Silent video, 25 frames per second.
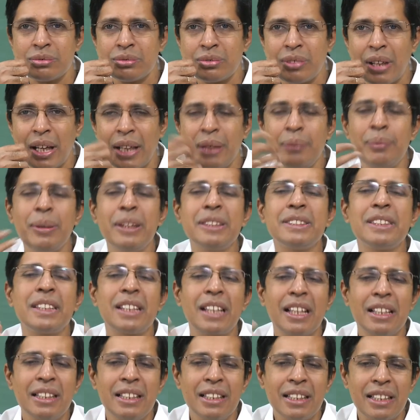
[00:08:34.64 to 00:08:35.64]
I
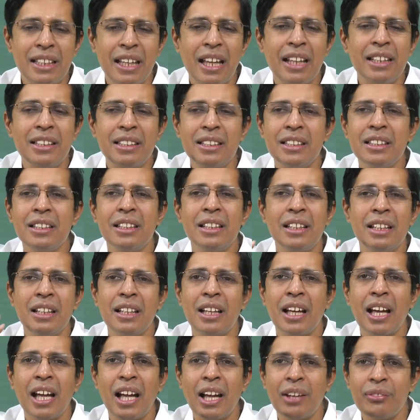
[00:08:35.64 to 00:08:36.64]
basically can
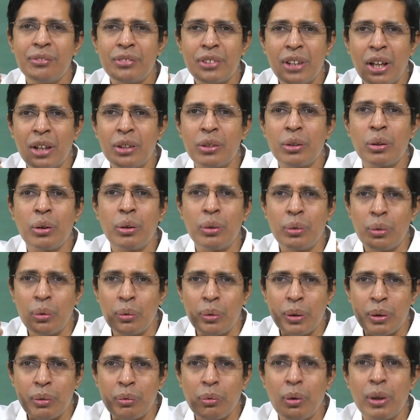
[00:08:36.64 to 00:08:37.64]
have control
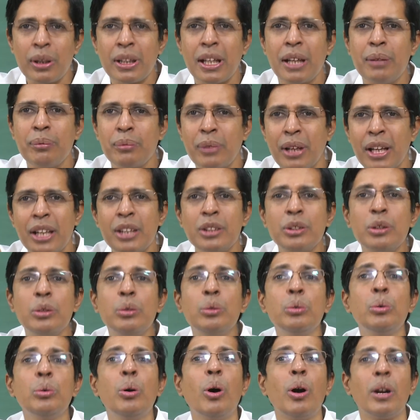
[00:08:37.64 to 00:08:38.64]
over what I am trying to
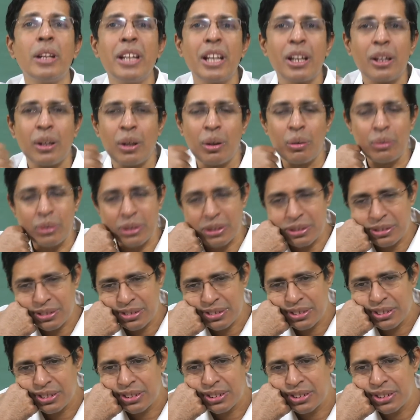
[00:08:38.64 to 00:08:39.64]
do on a cloud,
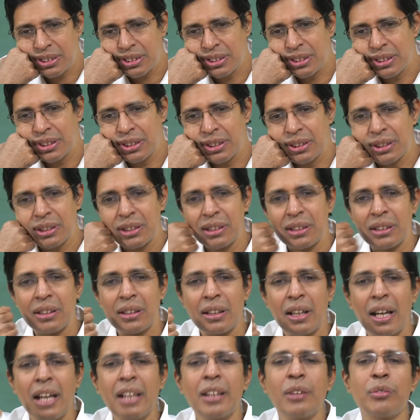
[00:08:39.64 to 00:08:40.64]

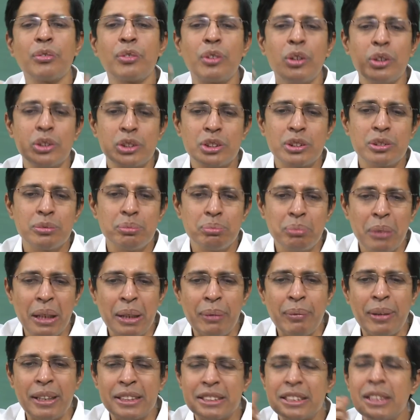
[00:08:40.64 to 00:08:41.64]
and of course
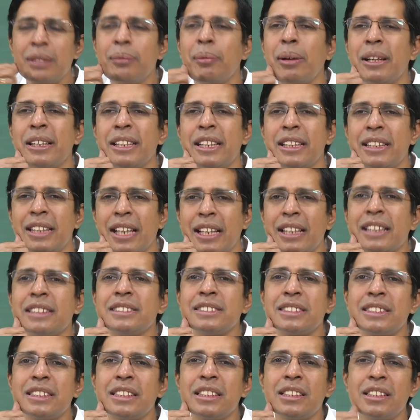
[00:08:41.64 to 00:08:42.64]
minimizing
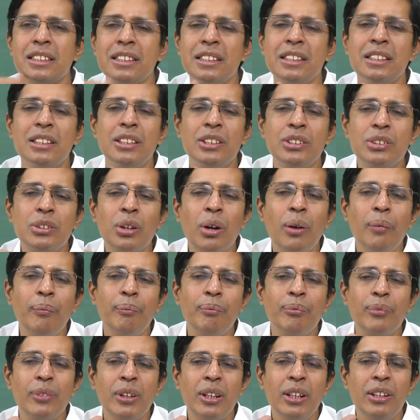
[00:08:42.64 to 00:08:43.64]
multi-tenancy. So
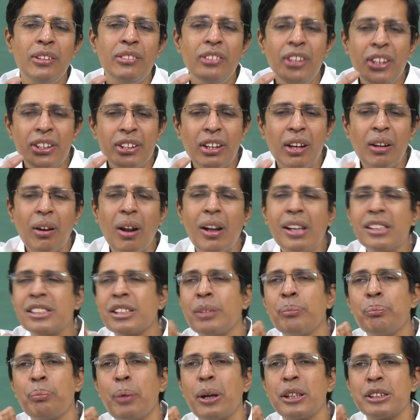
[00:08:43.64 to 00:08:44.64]
these are all
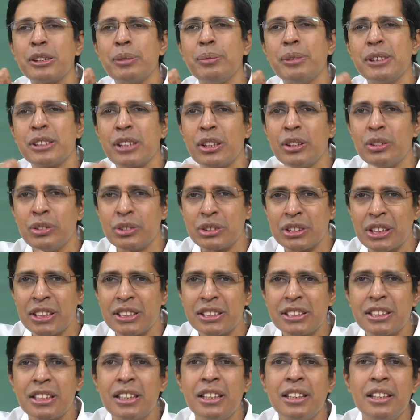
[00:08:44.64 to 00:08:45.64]
some possible
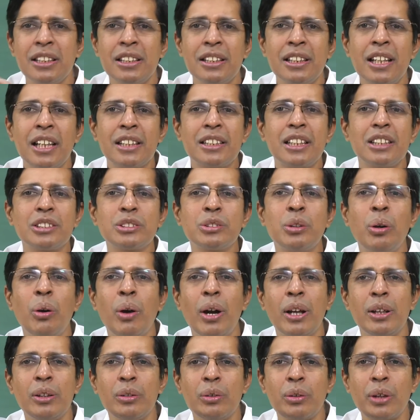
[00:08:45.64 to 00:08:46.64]
solutions. Let us go
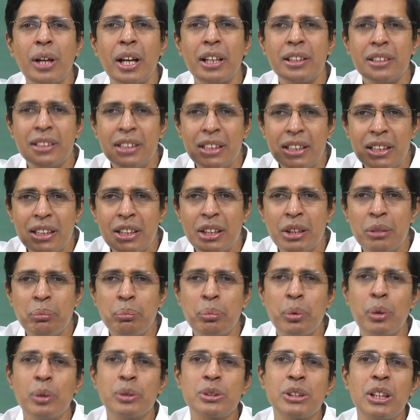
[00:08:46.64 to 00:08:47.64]
and look at the
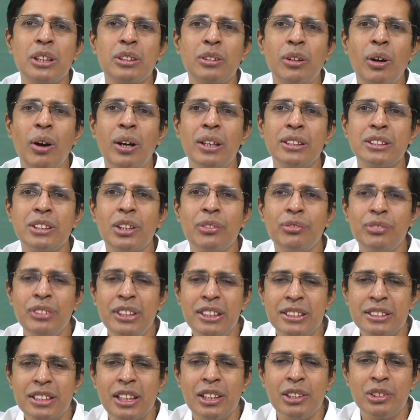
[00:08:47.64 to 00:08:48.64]
pros and cons of
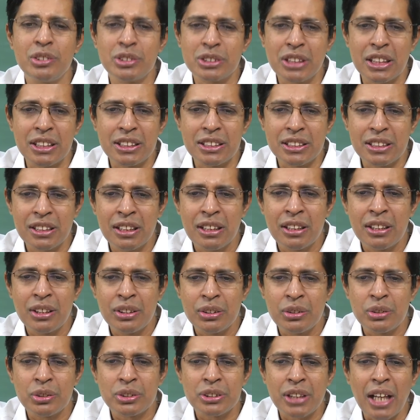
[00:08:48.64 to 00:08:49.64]
these solutions
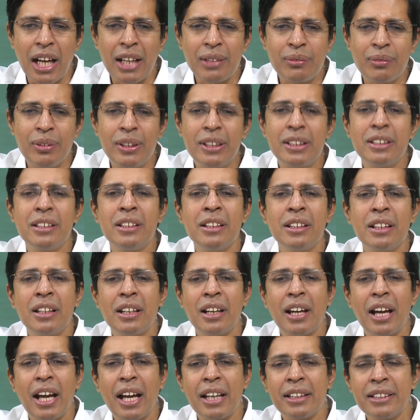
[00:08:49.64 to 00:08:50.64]
to start with,
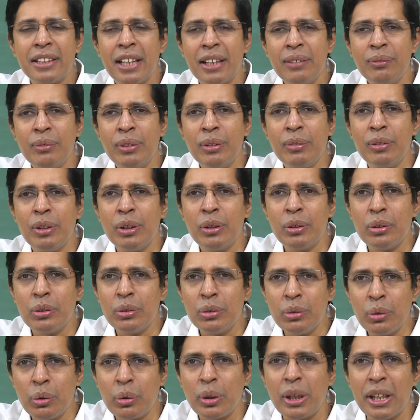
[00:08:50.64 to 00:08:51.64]
and then we will
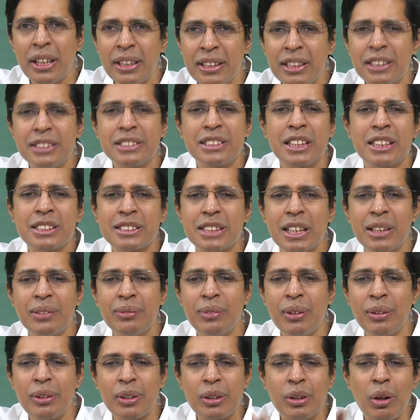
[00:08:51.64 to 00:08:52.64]
look, in this session
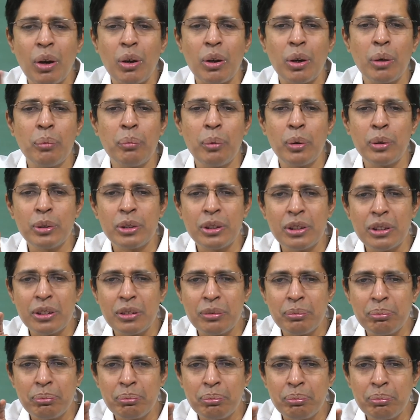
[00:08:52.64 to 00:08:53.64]
we will talk about
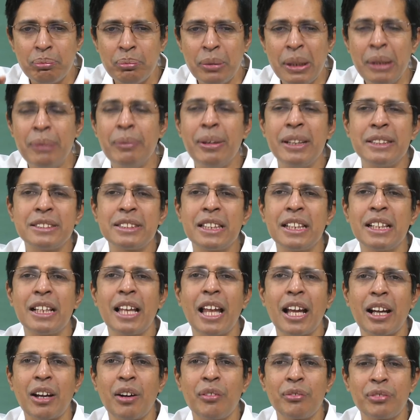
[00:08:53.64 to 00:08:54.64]
minimizing
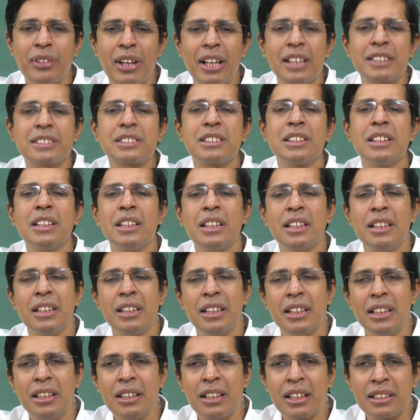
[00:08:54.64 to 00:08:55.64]
lack of trust.
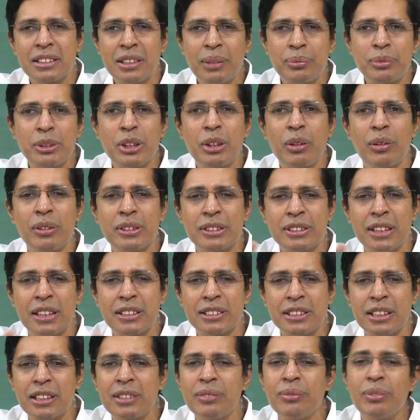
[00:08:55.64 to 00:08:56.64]
In the subsequent
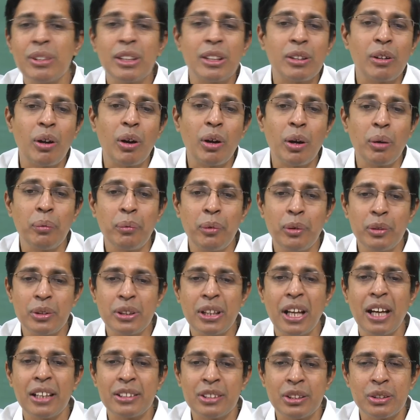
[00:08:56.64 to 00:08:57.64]
session we will talk about
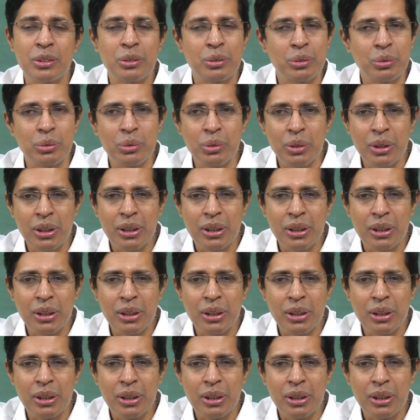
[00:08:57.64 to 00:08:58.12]
the other 2